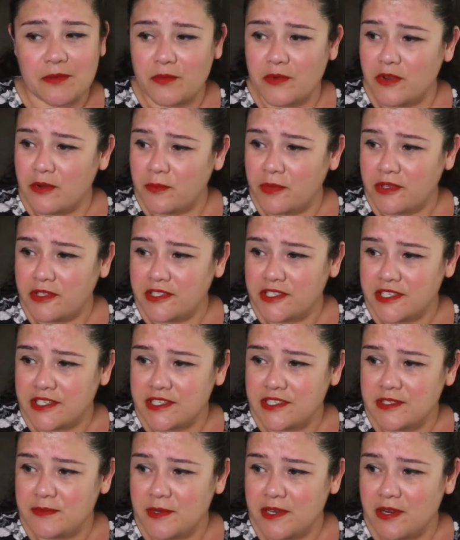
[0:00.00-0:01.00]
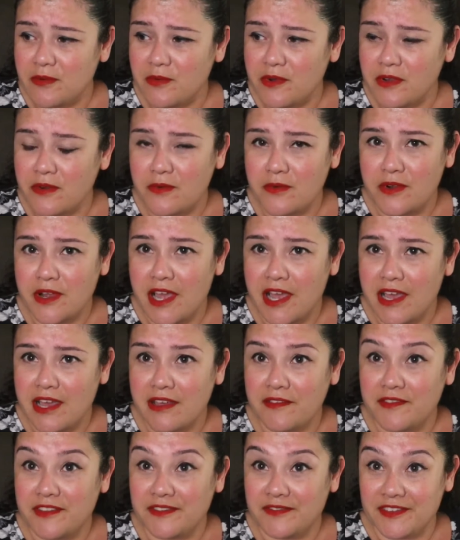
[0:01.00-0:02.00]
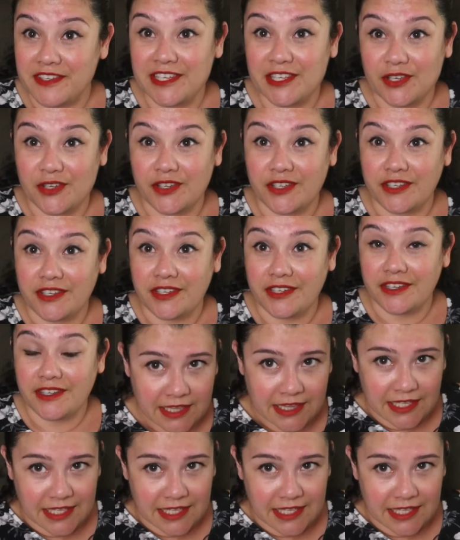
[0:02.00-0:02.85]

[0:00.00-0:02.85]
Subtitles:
I will apologize, but I will have the fan on.